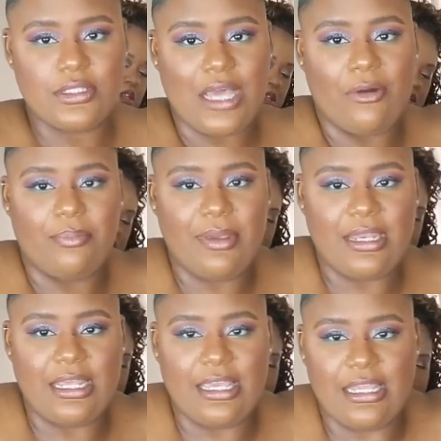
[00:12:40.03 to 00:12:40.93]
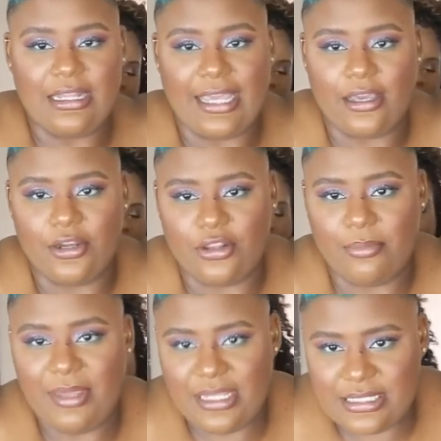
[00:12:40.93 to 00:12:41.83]
so I would pin it in like under the
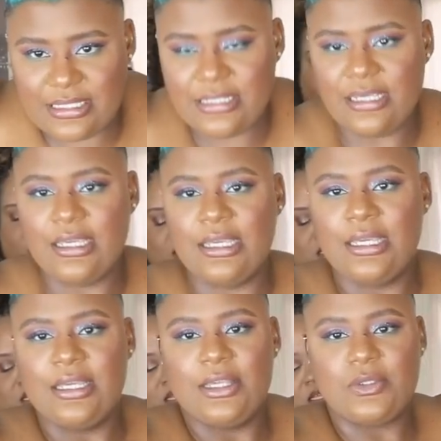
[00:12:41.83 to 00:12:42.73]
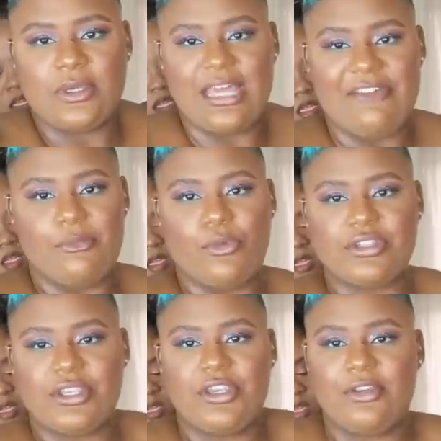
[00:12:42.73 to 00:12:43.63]
pits so they have a more
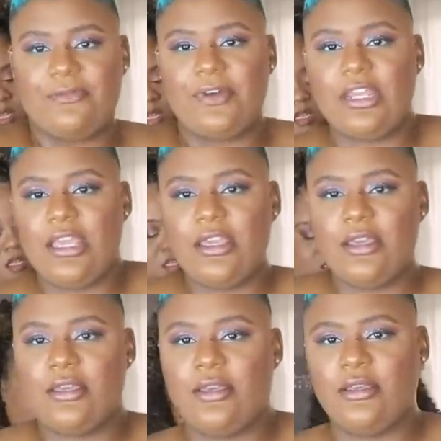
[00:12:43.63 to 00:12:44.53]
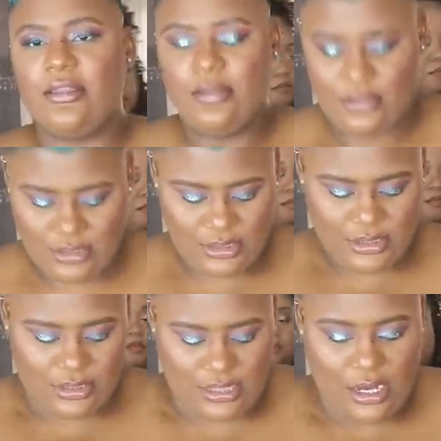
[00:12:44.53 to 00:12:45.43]
secure footing. Mm-hmm.
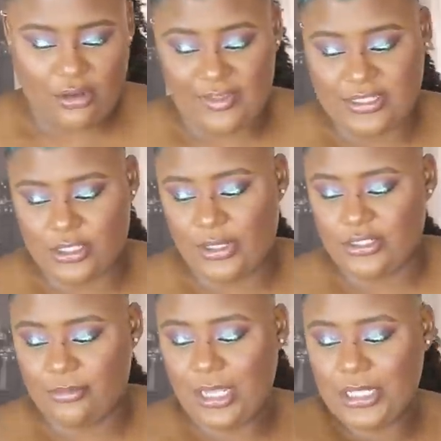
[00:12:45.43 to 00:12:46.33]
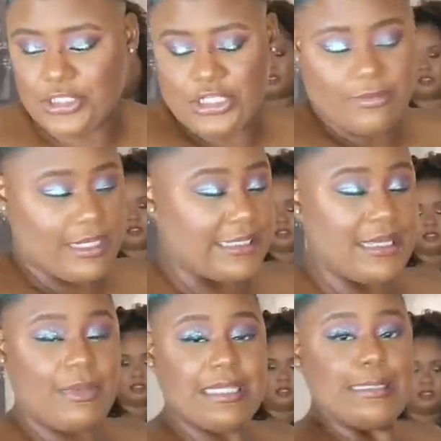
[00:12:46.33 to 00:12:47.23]
I don't know if that's the correct terminology, but I
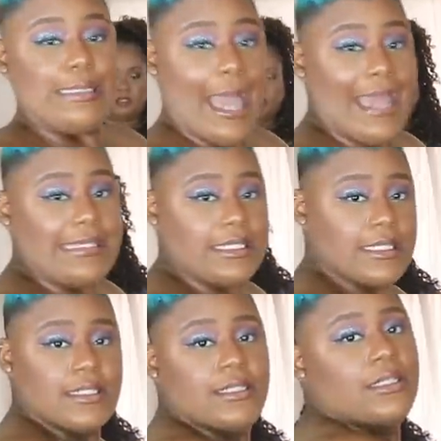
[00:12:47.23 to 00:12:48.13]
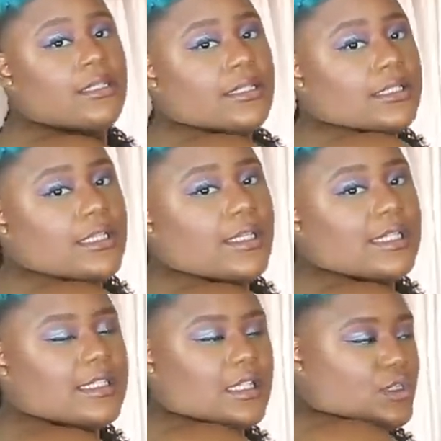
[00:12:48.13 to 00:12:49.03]
said what I said. And
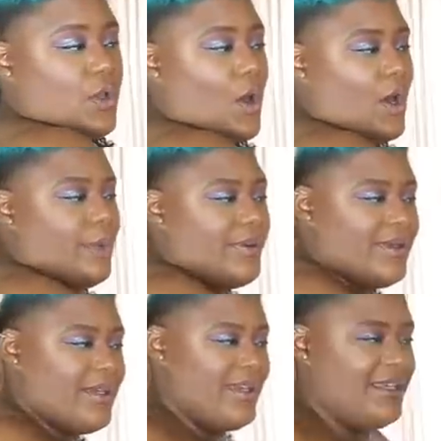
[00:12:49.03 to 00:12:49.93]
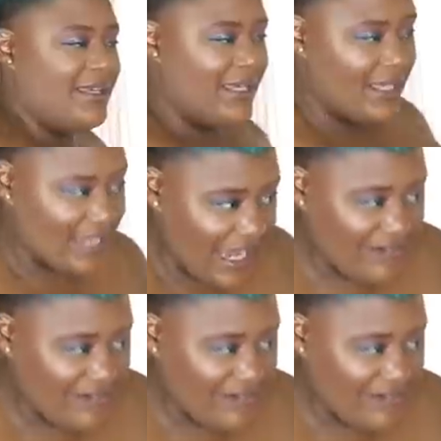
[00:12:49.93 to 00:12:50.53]
this is the top. And